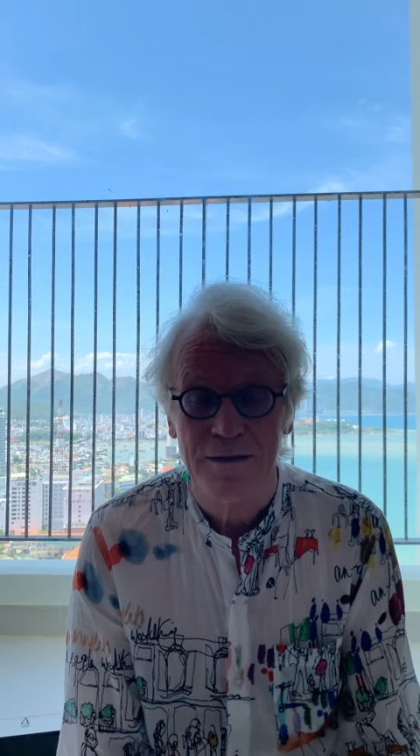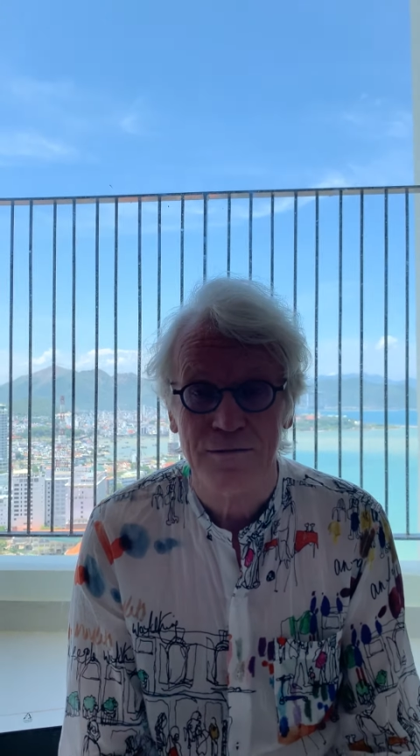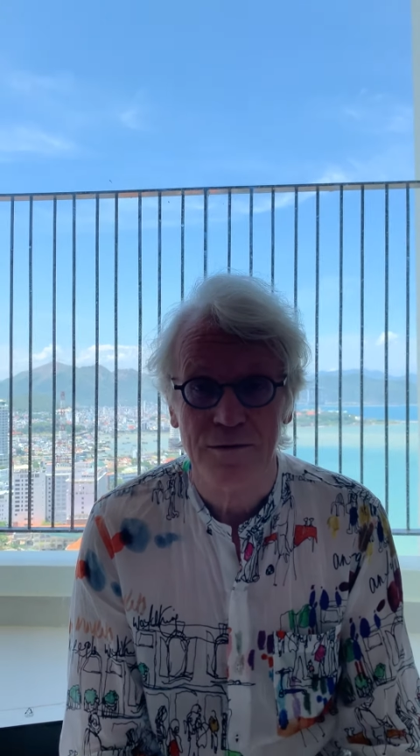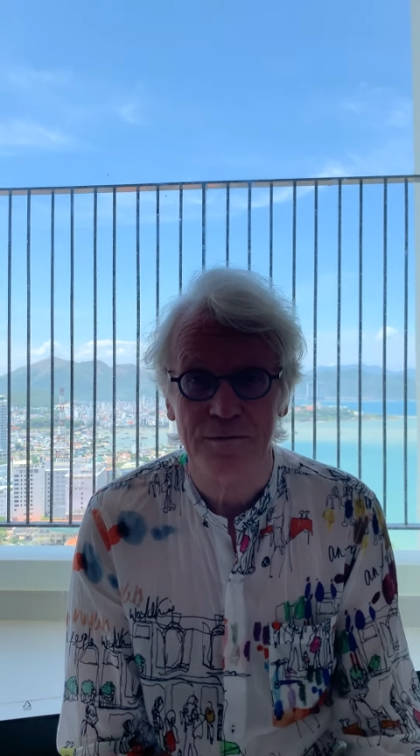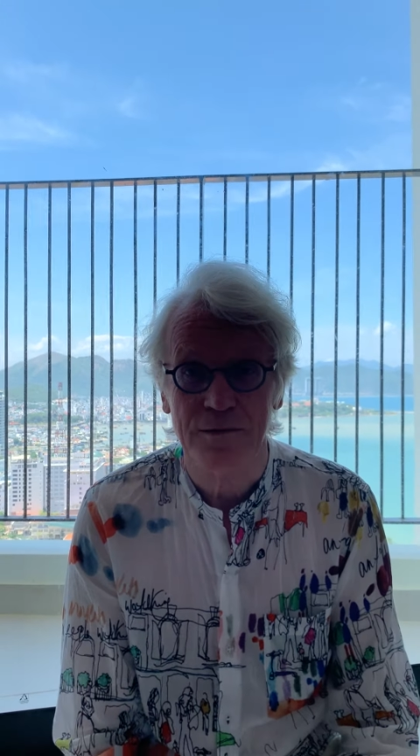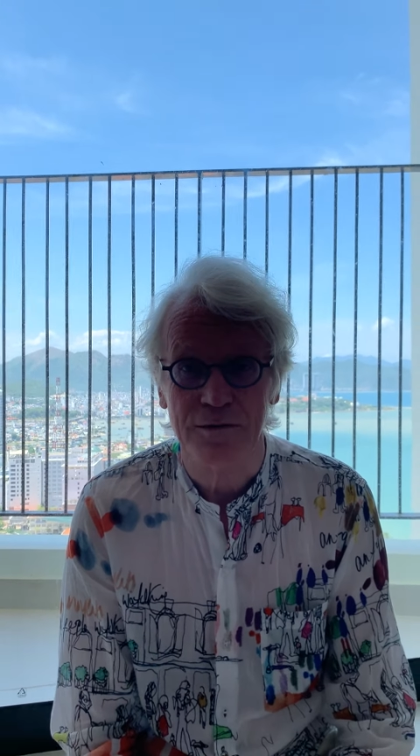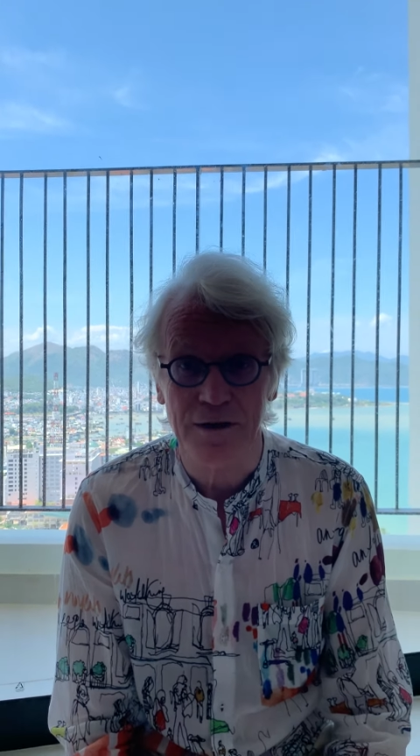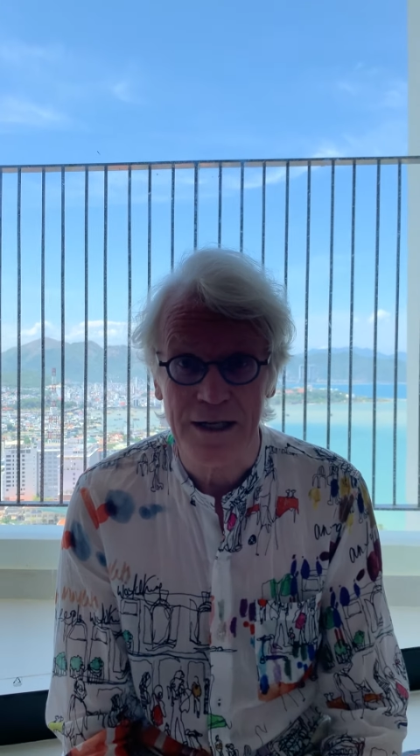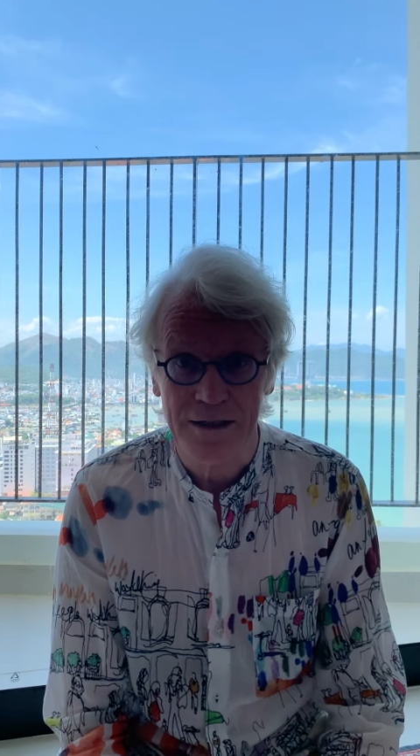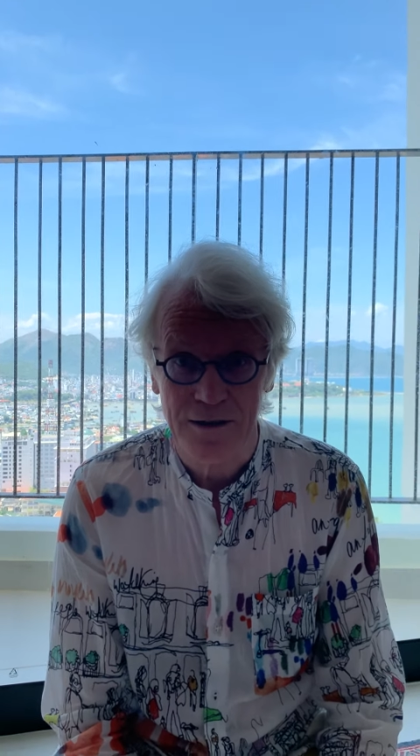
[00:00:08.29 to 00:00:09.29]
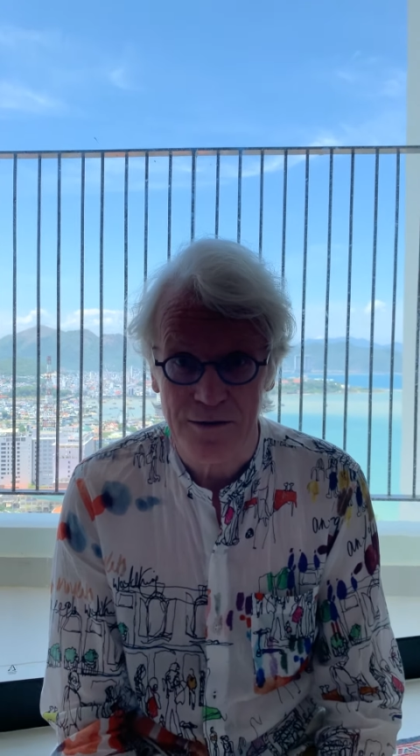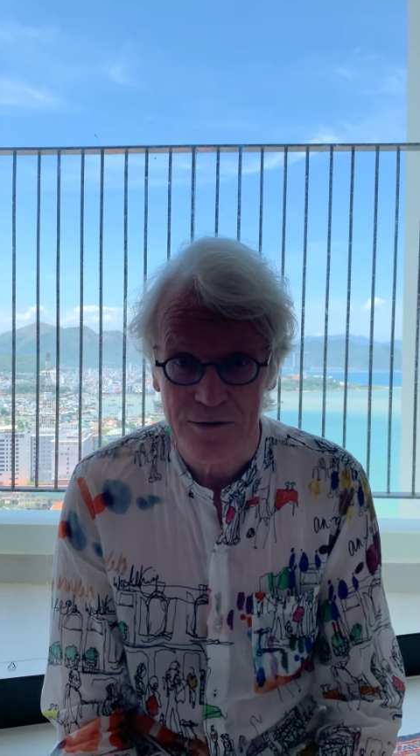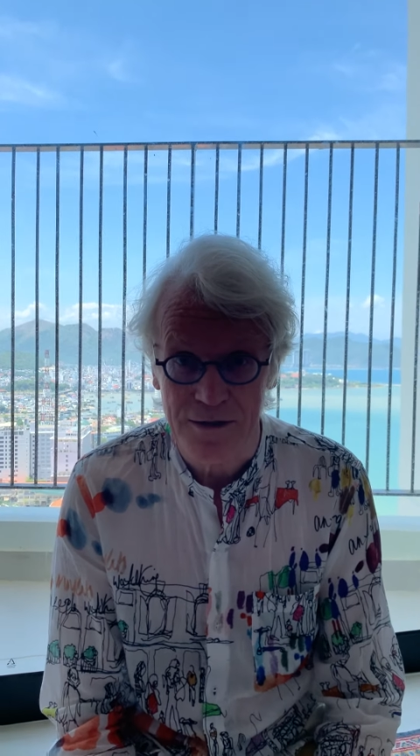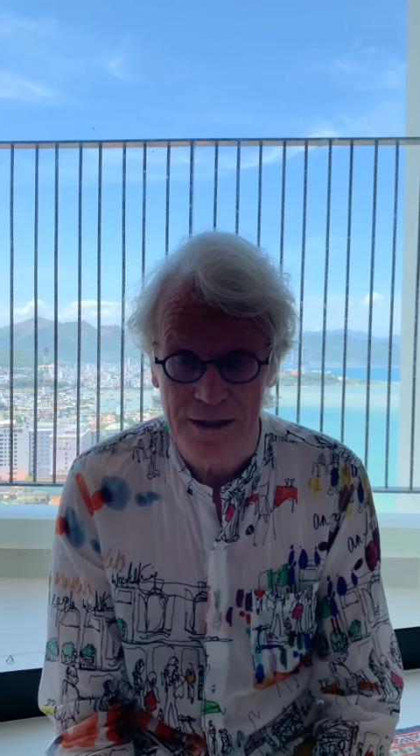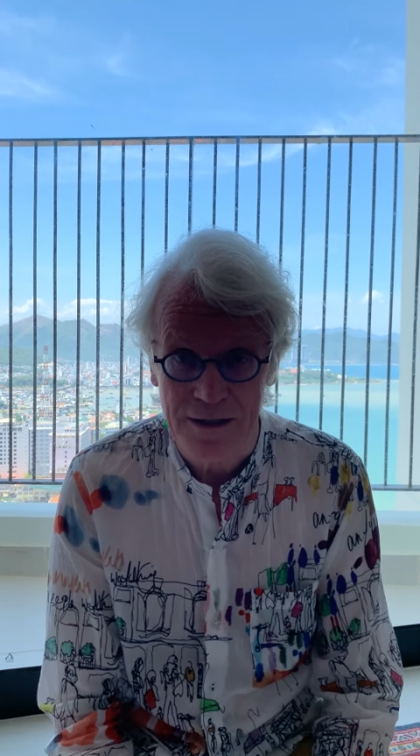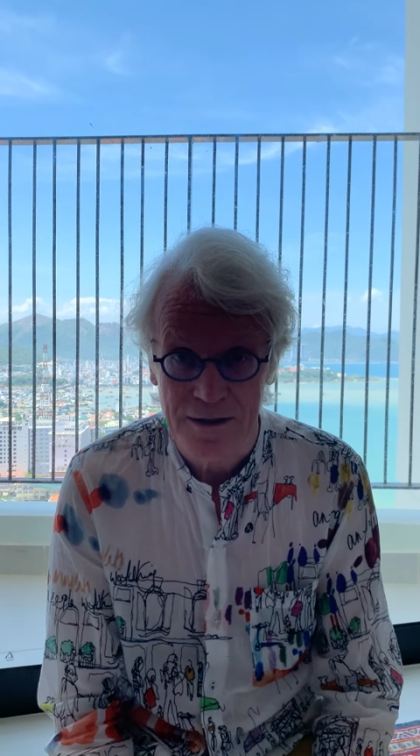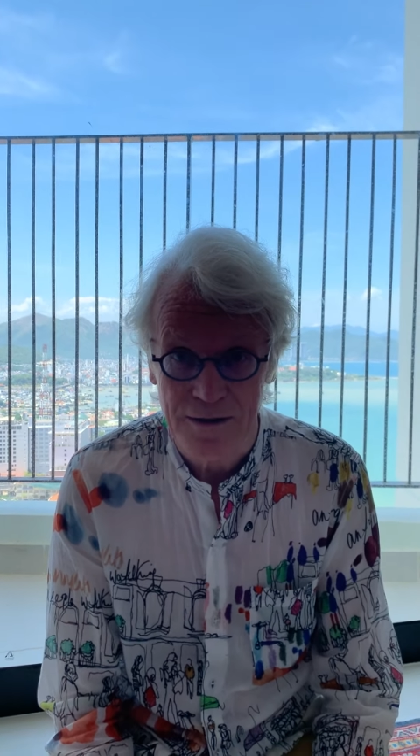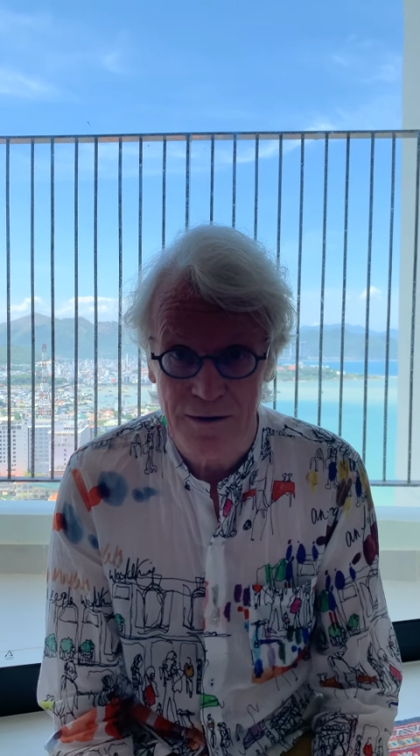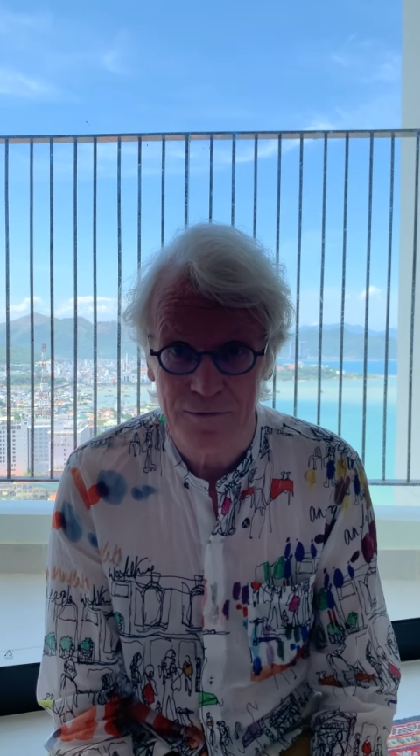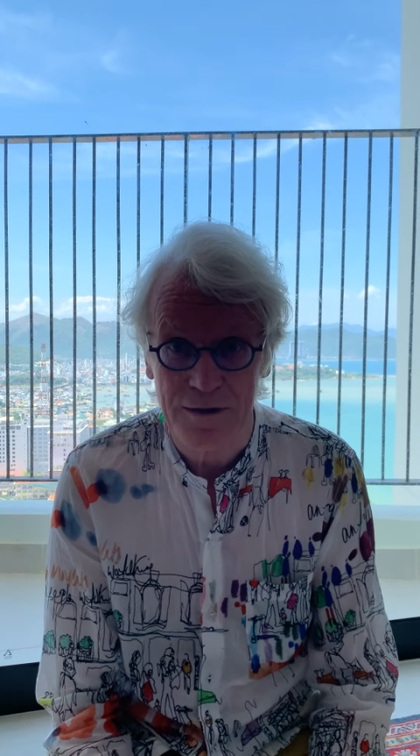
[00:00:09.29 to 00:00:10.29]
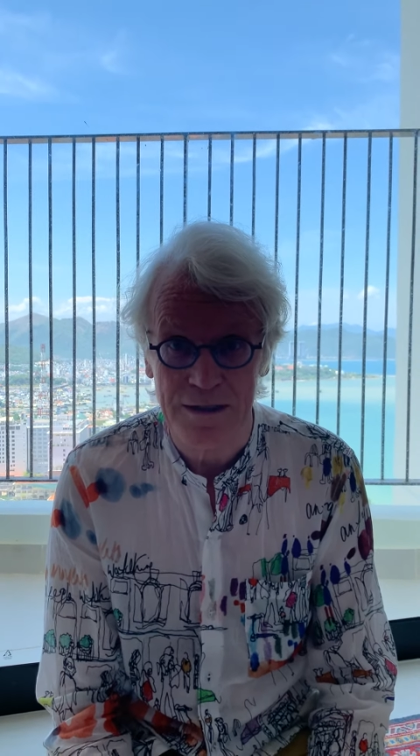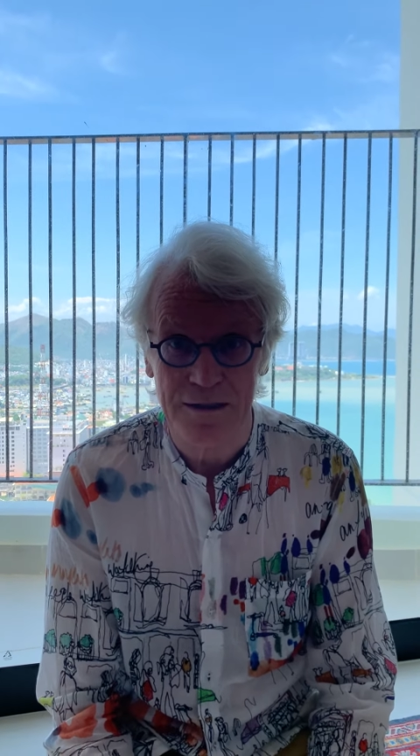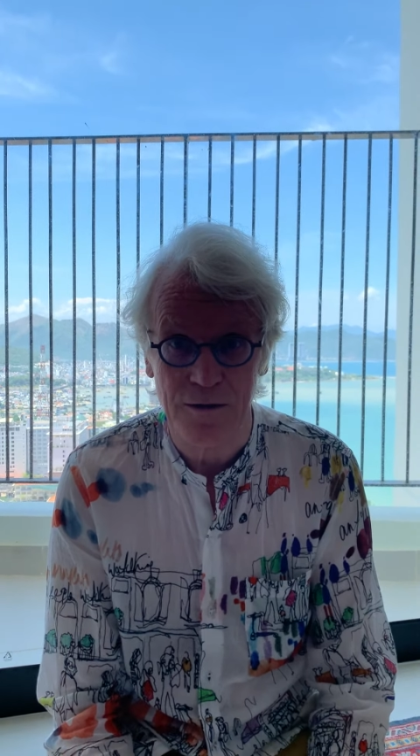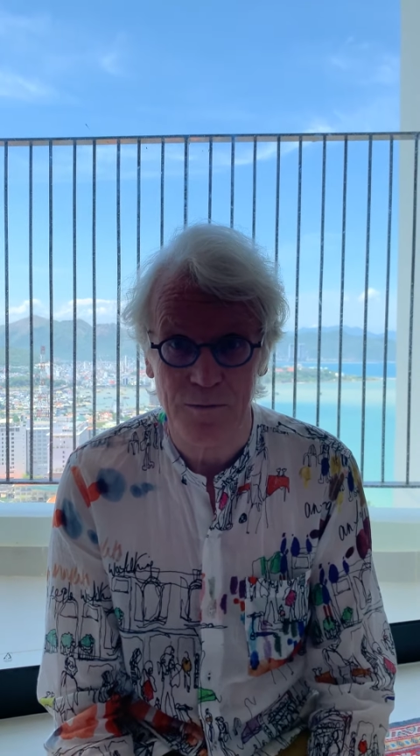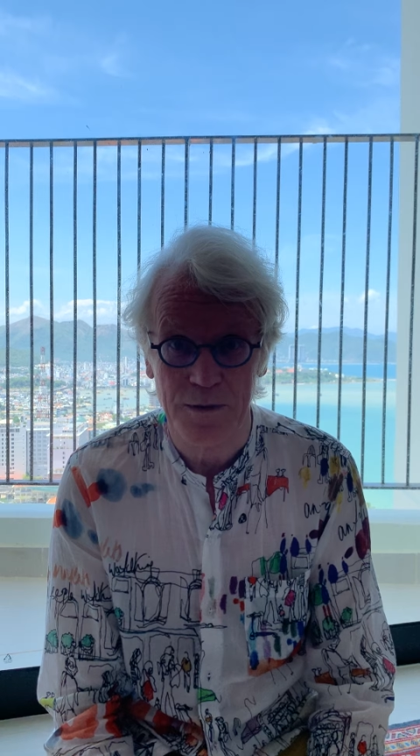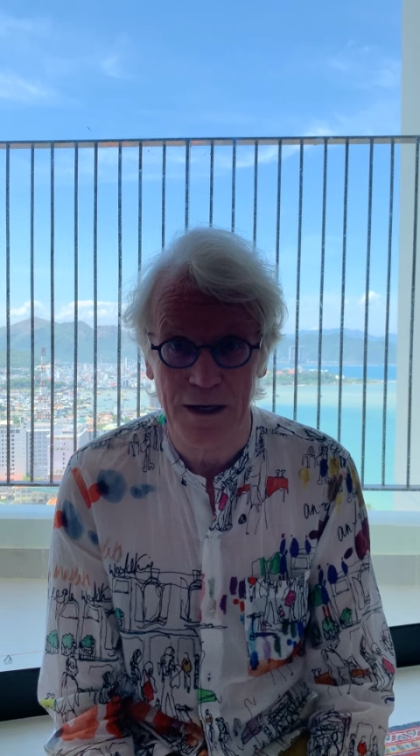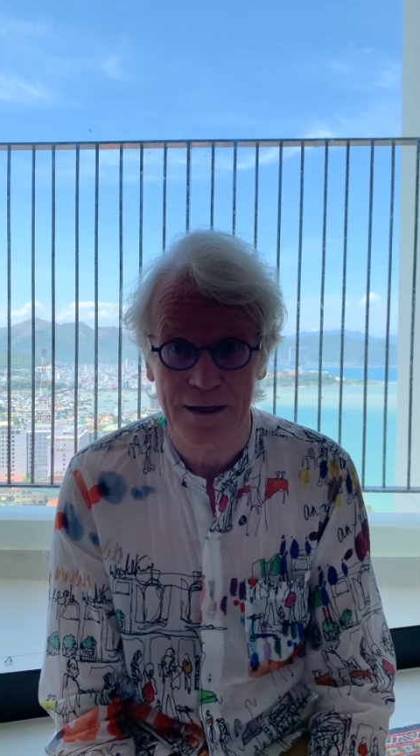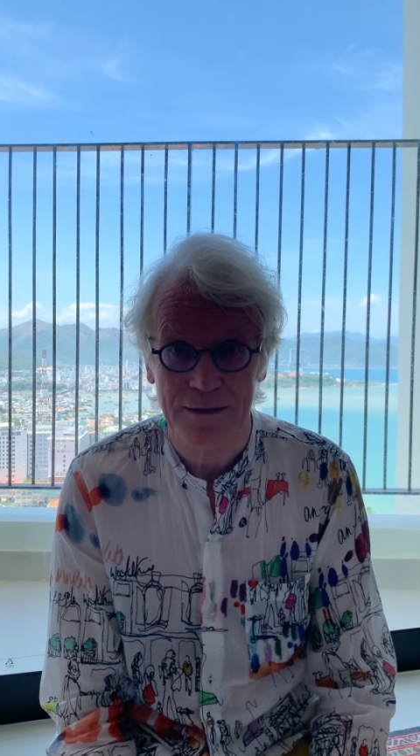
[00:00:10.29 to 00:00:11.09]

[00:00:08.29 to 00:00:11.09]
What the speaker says: from the great country of Ethiopia.